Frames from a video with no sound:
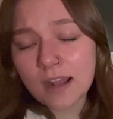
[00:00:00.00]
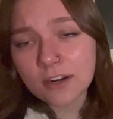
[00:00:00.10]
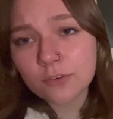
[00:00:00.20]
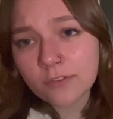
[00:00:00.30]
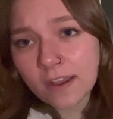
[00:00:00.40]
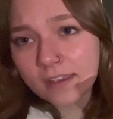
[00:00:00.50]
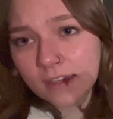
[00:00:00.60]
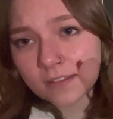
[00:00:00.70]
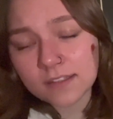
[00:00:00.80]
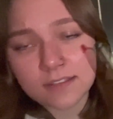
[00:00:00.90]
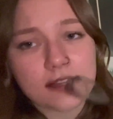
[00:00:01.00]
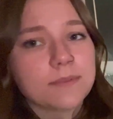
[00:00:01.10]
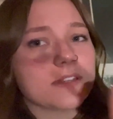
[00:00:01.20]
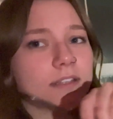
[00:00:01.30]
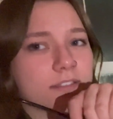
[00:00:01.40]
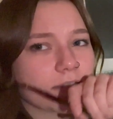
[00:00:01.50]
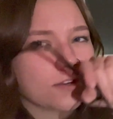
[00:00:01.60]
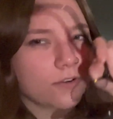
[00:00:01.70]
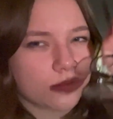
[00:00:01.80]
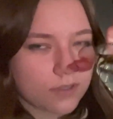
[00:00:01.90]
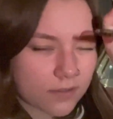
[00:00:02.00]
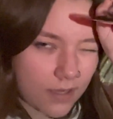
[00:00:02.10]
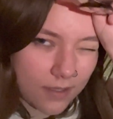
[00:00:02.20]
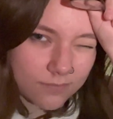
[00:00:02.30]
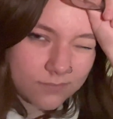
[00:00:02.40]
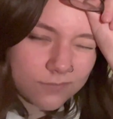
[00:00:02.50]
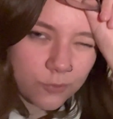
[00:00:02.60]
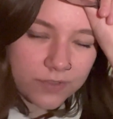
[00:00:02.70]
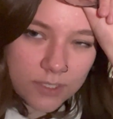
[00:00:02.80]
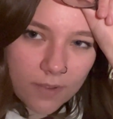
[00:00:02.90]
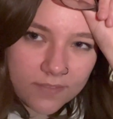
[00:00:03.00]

I don't know if I can get the duct tape tonight, so um, we'll see about